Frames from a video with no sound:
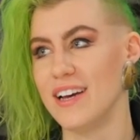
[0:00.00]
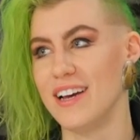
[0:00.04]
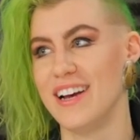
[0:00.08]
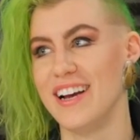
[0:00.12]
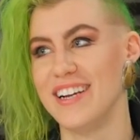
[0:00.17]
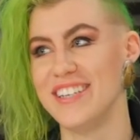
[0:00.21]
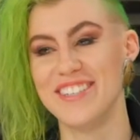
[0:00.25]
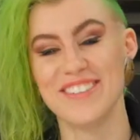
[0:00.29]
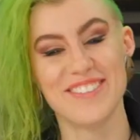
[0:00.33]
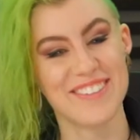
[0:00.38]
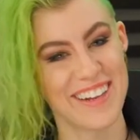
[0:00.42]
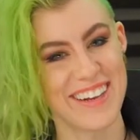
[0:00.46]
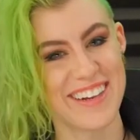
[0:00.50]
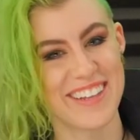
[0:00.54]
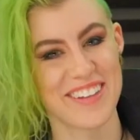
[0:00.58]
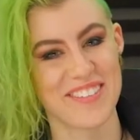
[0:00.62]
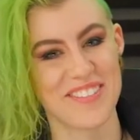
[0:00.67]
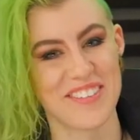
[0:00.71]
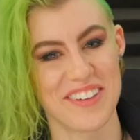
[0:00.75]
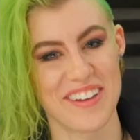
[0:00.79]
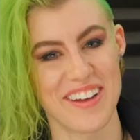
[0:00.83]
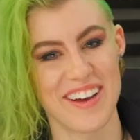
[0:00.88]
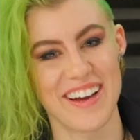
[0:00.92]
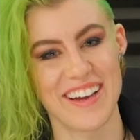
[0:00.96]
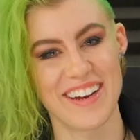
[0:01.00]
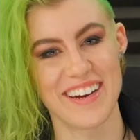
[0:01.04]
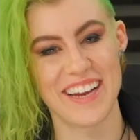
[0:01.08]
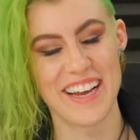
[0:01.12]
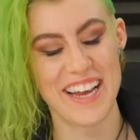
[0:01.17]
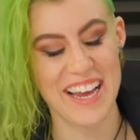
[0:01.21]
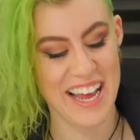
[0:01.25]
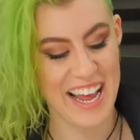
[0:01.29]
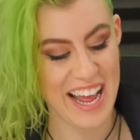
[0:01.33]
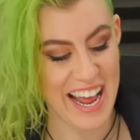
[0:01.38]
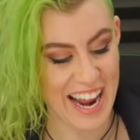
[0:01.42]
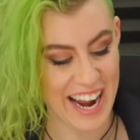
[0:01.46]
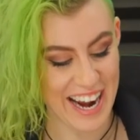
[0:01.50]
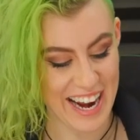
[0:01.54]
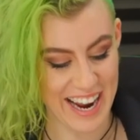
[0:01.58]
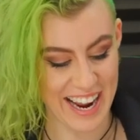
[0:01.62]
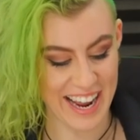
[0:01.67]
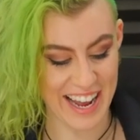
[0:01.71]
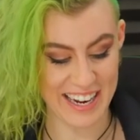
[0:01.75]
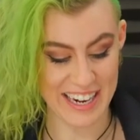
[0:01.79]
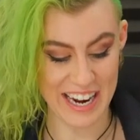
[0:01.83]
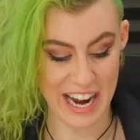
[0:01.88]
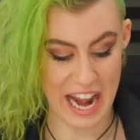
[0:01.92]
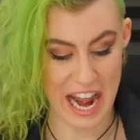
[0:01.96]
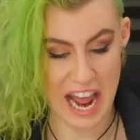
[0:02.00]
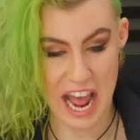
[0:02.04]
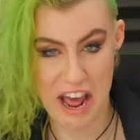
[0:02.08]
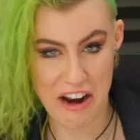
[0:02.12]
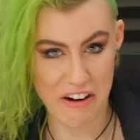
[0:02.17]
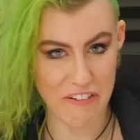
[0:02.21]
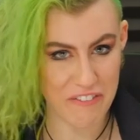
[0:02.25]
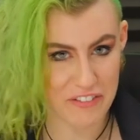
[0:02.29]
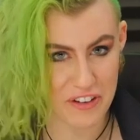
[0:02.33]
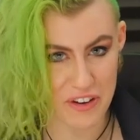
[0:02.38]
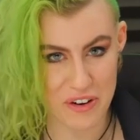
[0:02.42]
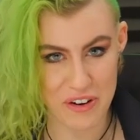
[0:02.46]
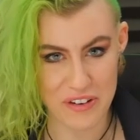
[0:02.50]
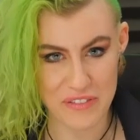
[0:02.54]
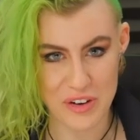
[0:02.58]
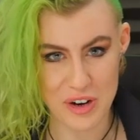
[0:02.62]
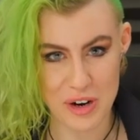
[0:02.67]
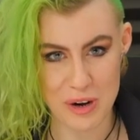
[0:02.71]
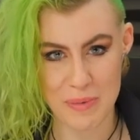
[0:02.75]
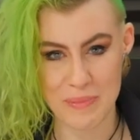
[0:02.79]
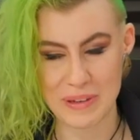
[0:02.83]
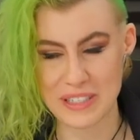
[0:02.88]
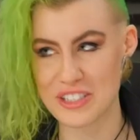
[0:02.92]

I do like them a lot, and I had a few of them.